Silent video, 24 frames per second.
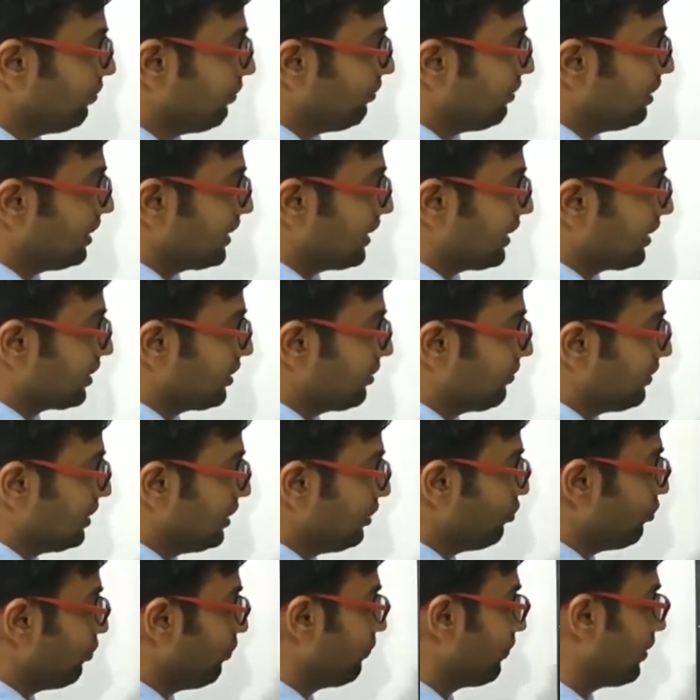we will take the
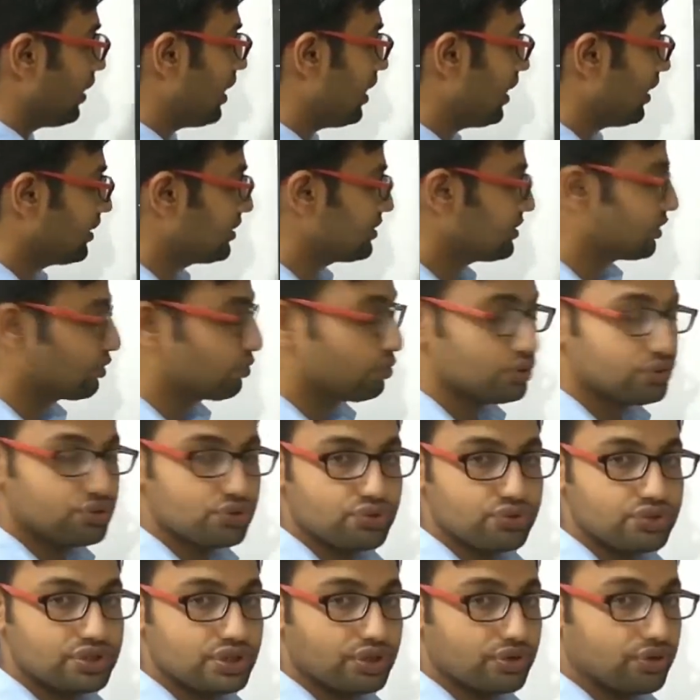value of r is equals
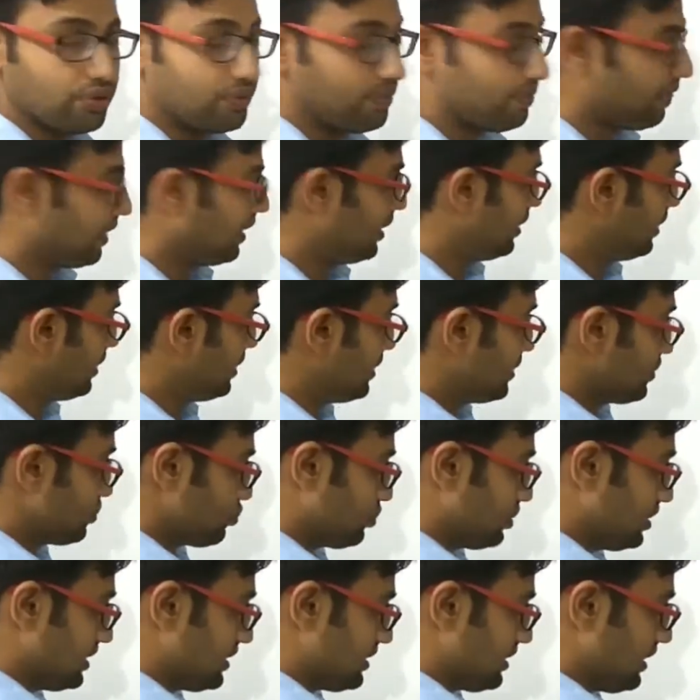to 0. So
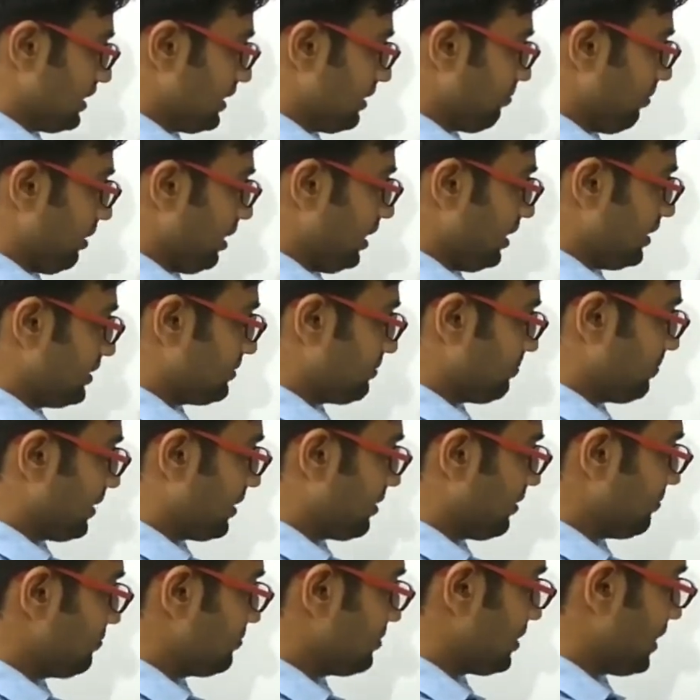this lemma is
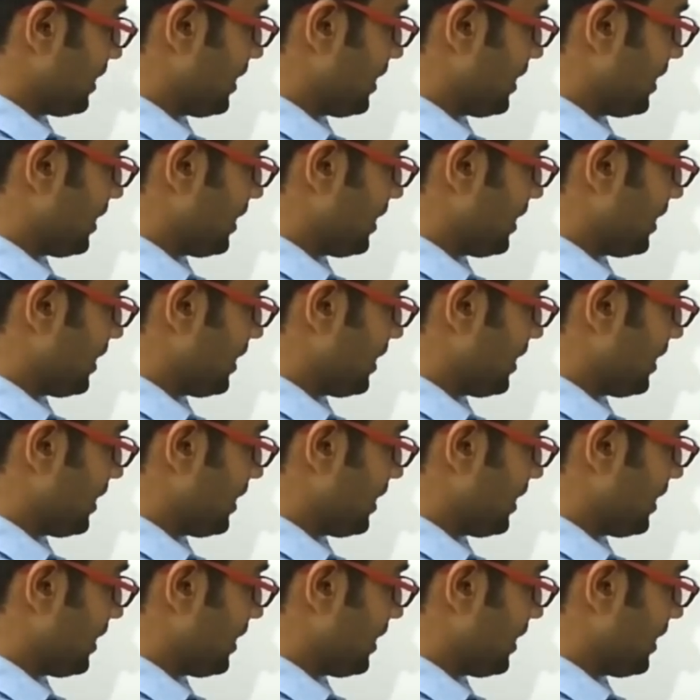becomes